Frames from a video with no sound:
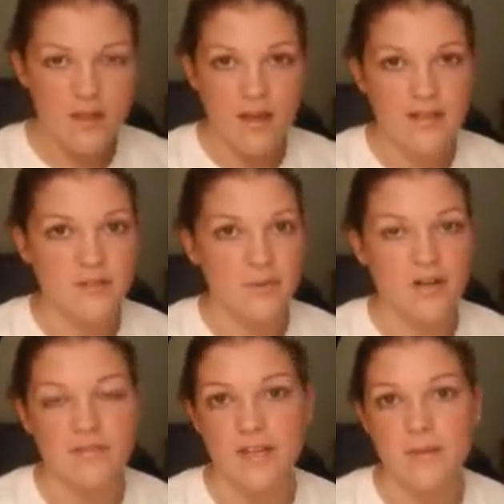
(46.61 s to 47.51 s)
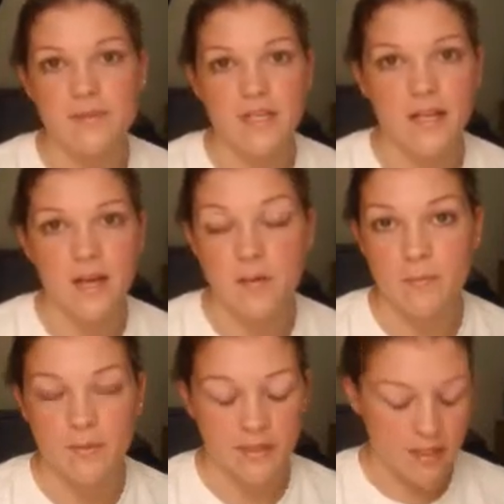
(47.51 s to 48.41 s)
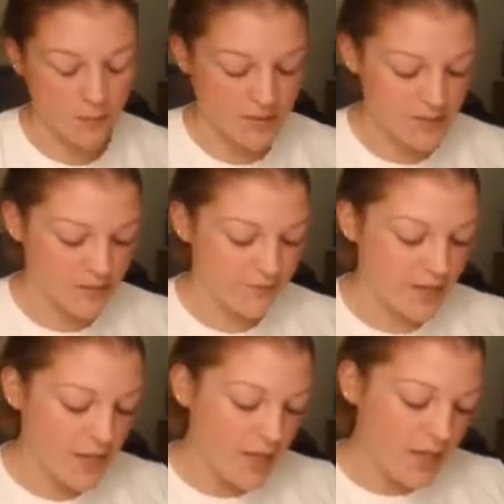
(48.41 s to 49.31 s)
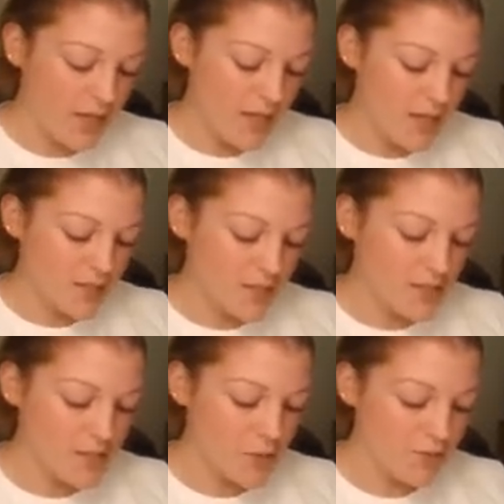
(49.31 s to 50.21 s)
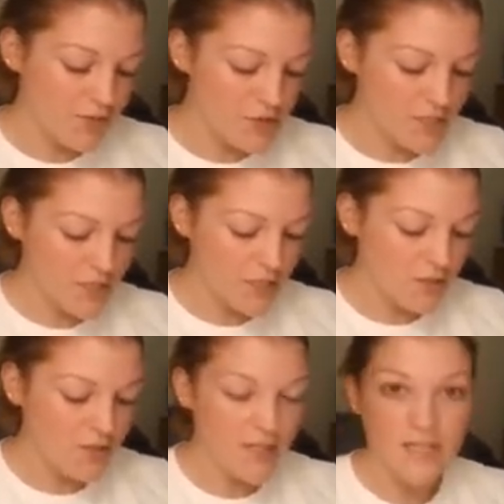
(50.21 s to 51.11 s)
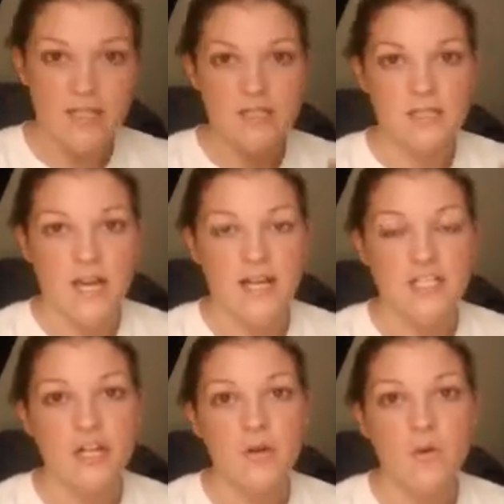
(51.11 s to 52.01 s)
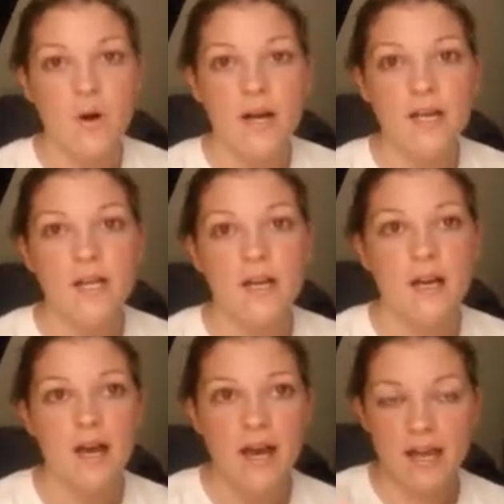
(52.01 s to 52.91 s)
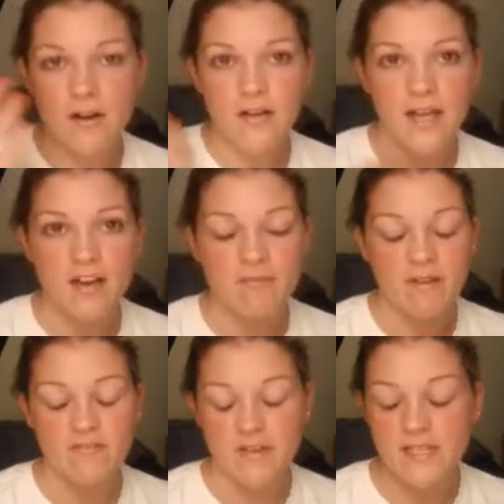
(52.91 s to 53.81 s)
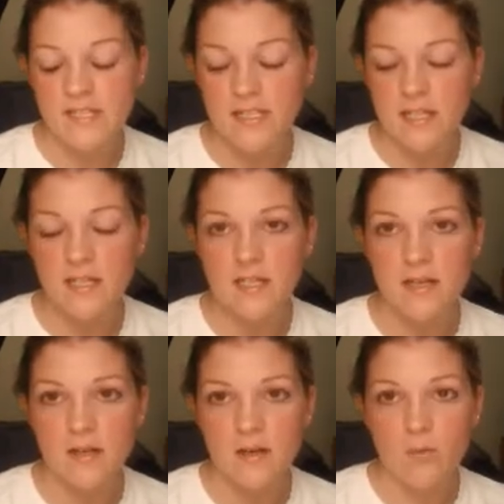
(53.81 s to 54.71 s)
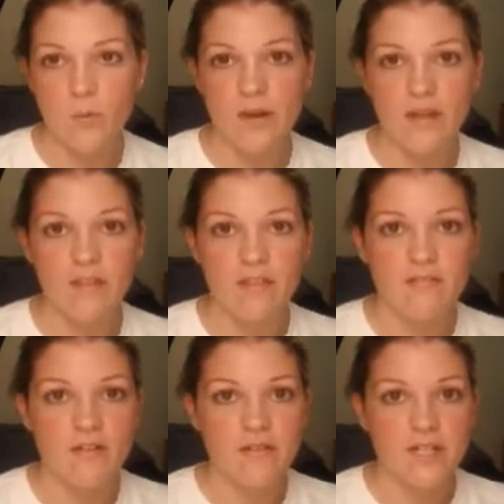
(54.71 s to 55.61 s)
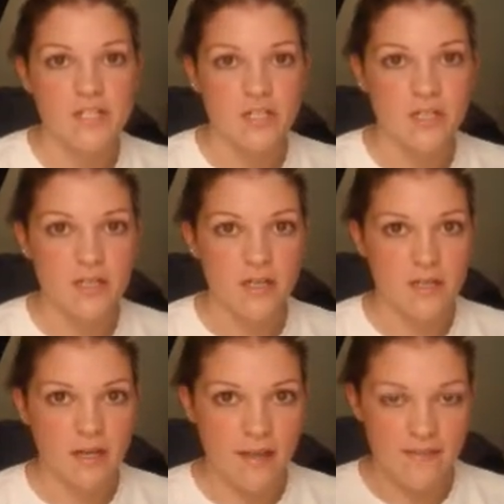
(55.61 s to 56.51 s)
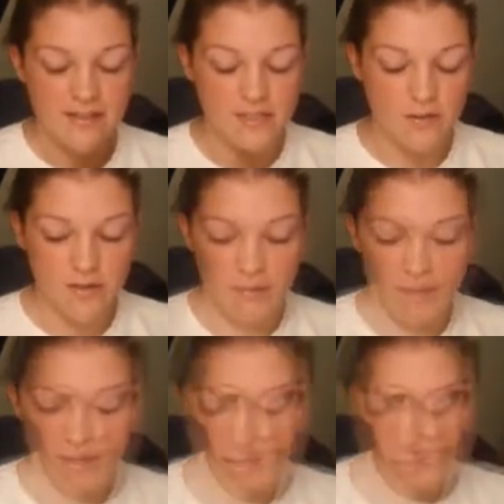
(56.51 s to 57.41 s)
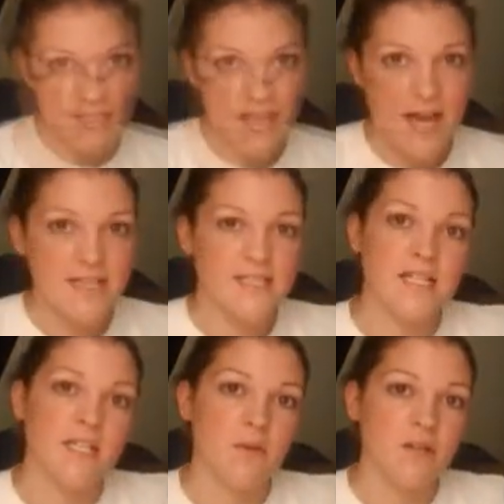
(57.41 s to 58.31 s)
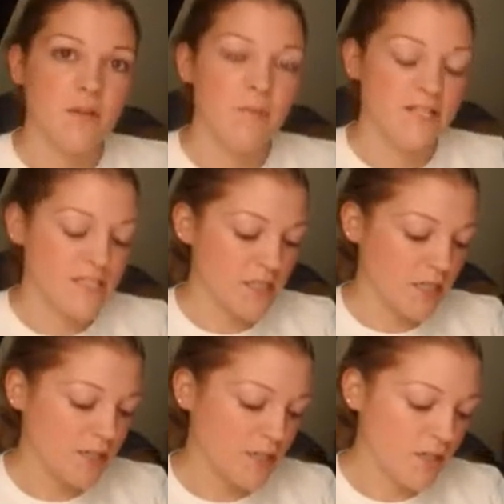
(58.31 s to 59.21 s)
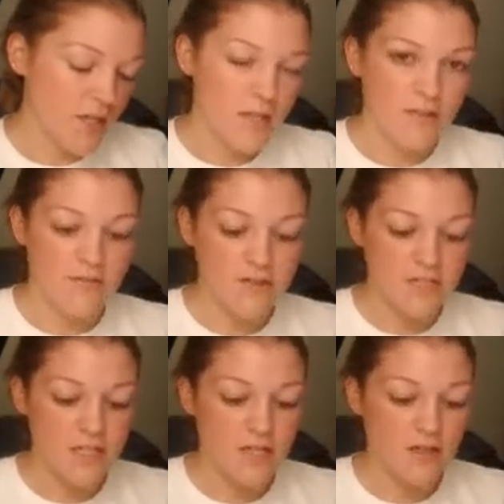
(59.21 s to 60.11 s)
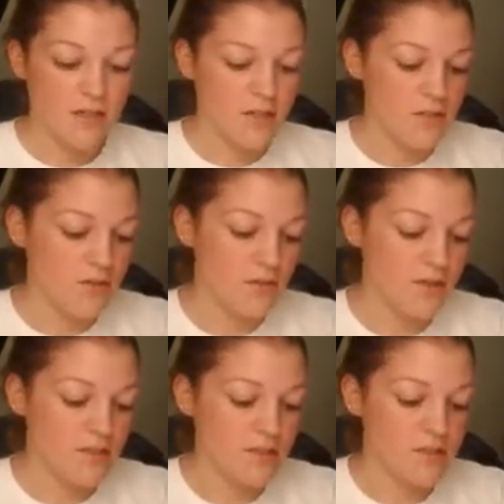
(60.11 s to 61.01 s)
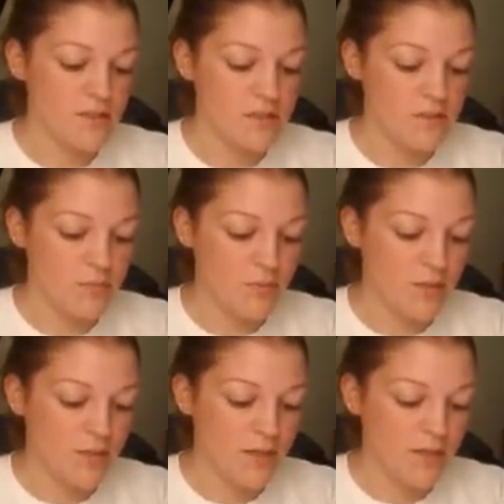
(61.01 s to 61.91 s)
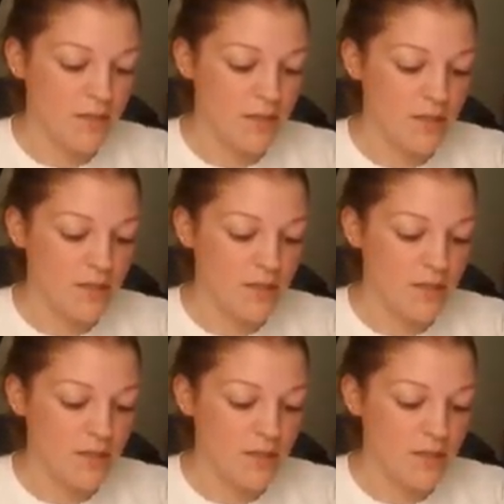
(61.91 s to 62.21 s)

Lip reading: swear if I keep saying I'm going to kill myself. So the first thing that you need is the eyeshadow quad. I already have my face done with foundation, and that's already made up. You want this to last, and you want the best color. The first thing you're going to do is put on